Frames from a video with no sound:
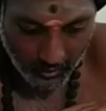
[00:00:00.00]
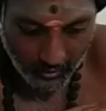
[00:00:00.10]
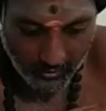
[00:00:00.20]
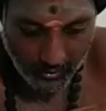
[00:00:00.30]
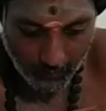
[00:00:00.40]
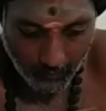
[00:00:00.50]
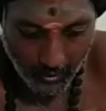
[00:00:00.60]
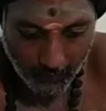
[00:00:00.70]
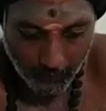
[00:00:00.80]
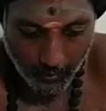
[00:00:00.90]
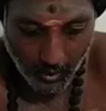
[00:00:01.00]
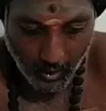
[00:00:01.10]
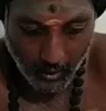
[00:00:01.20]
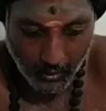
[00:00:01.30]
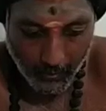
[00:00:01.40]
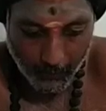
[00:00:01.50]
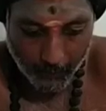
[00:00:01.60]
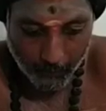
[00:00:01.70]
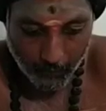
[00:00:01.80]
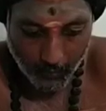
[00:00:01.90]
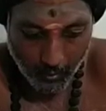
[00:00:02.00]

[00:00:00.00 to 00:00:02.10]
At the same time,